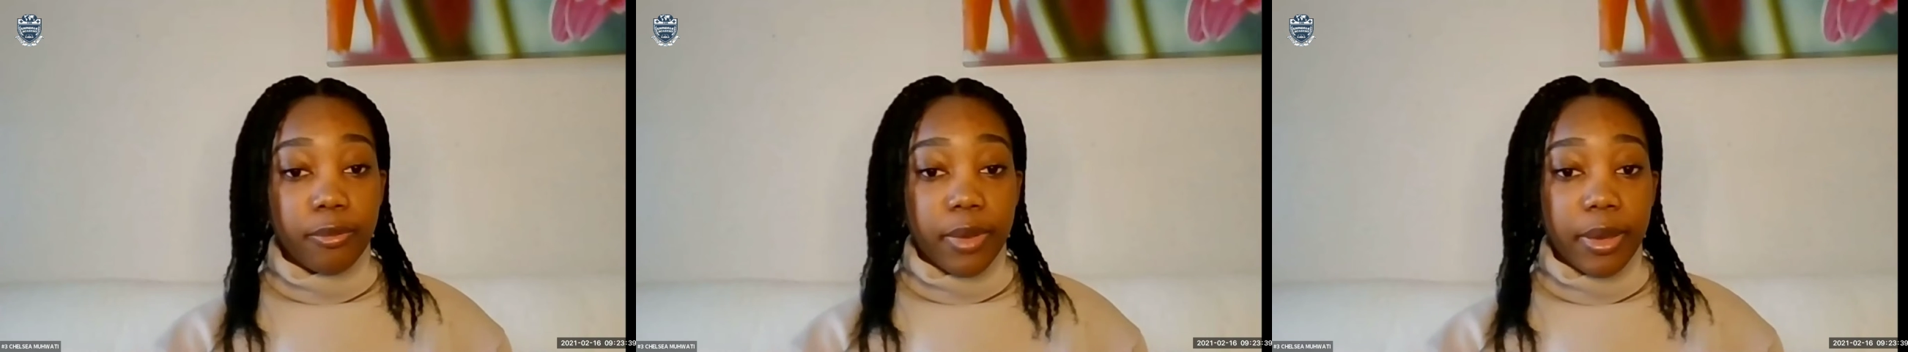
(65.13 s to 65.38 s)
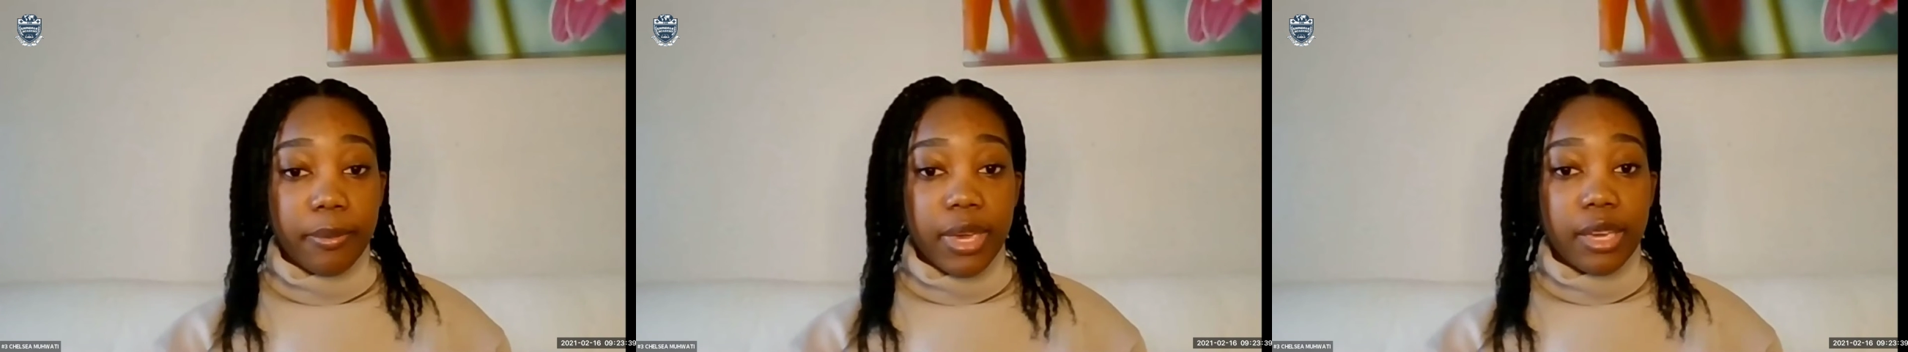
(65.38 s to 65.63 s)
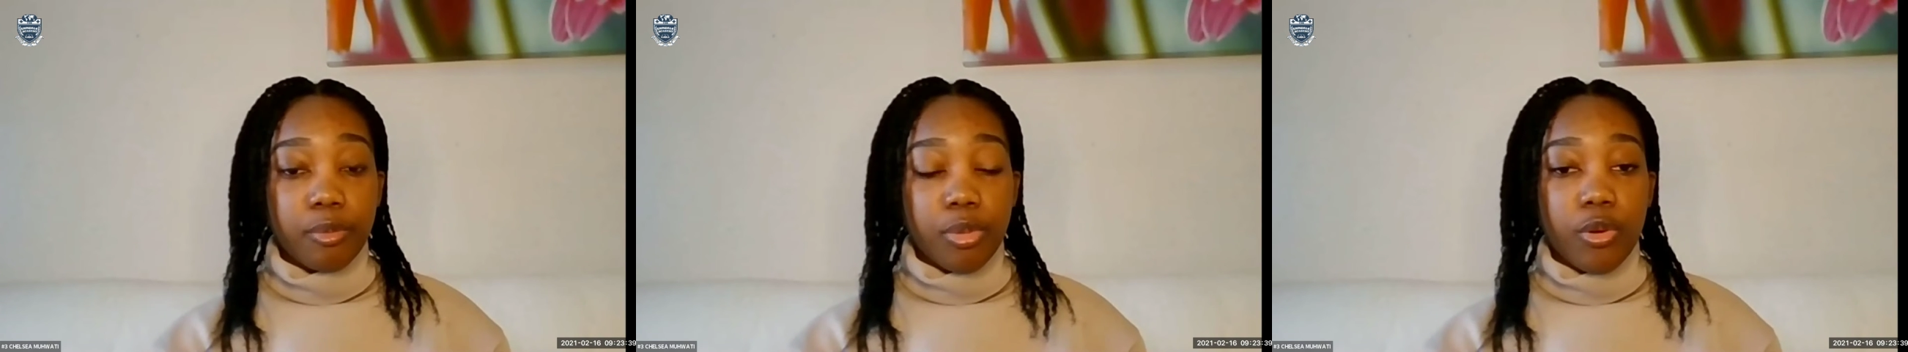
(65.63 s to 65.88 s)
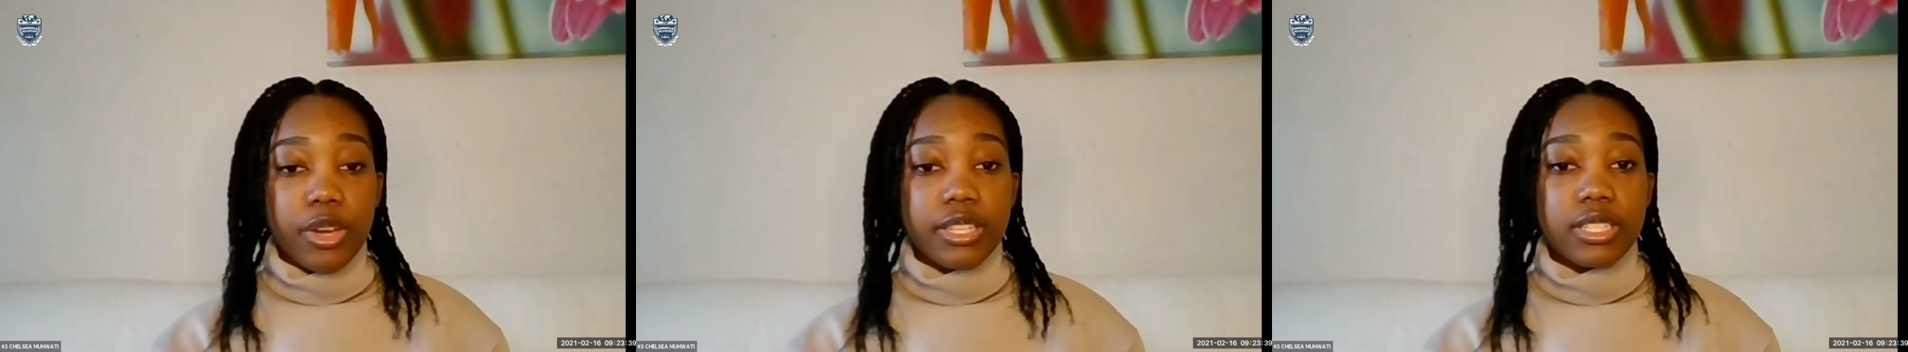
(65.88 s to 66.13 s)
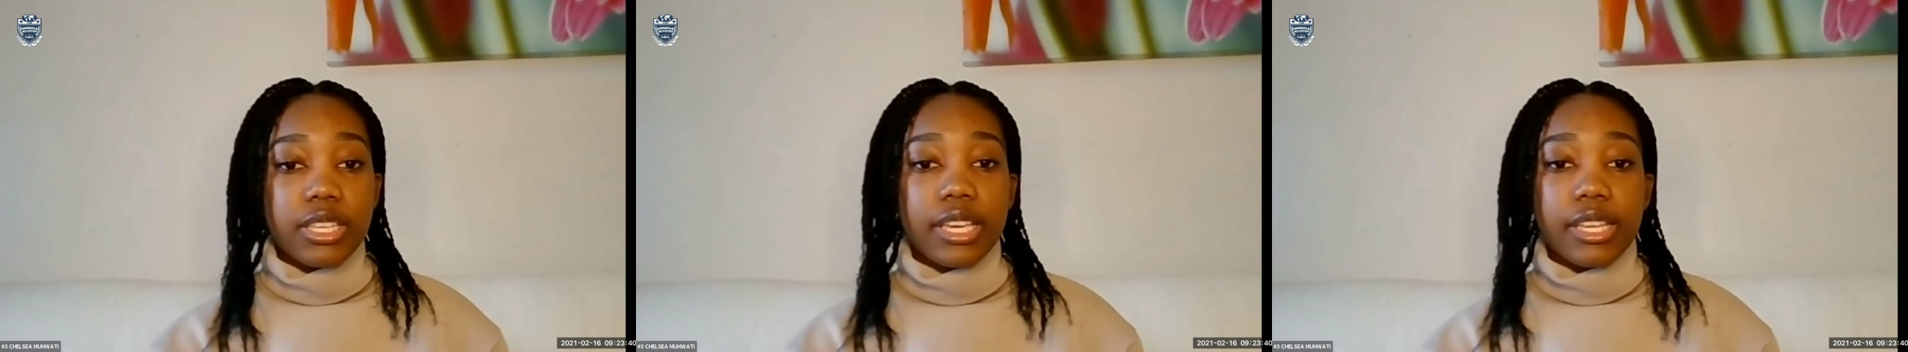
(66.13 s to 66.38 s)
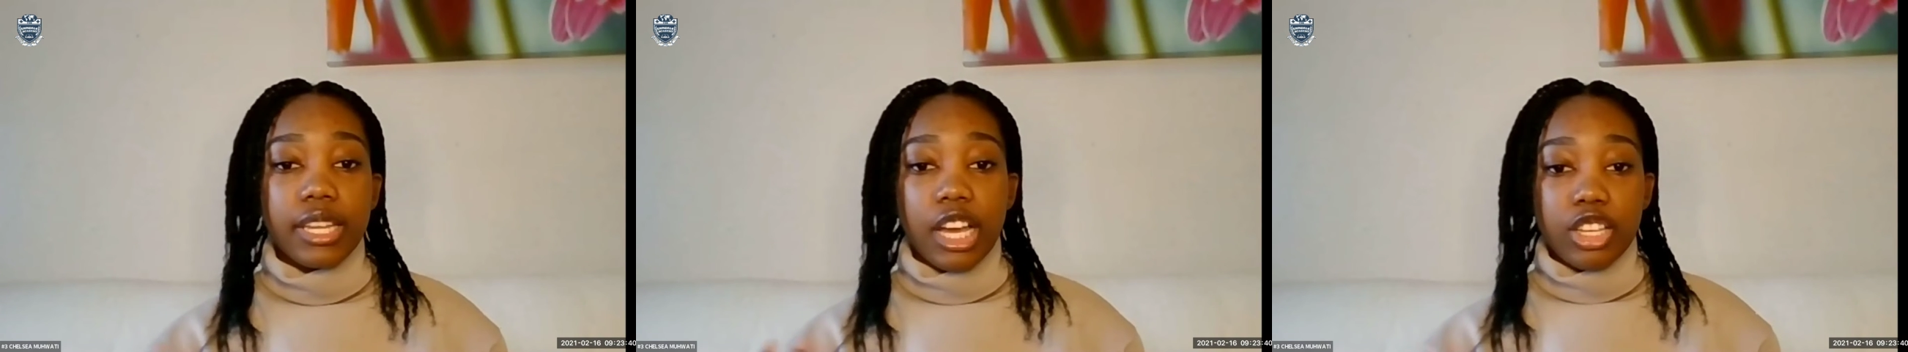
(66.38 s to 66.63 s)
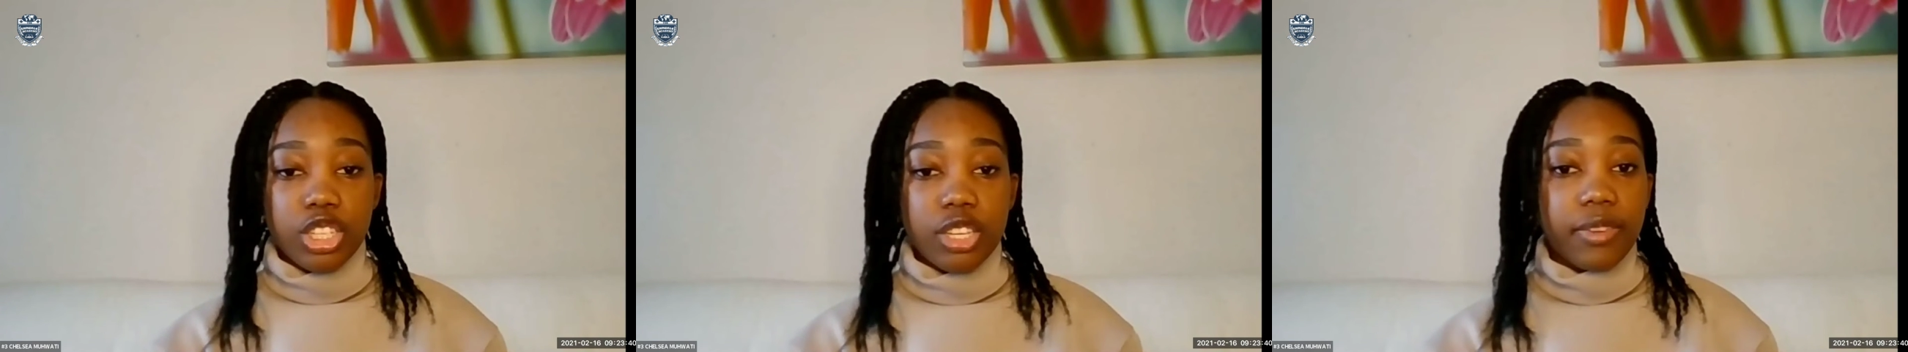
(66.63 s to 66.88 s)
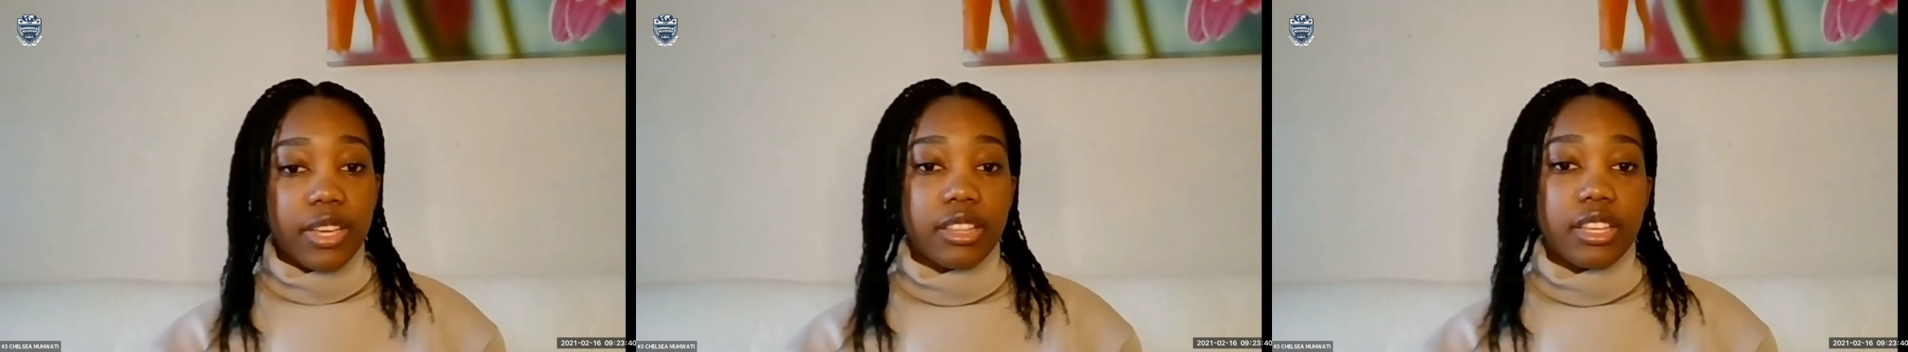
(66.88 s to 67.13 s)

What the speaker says: my main points in achieving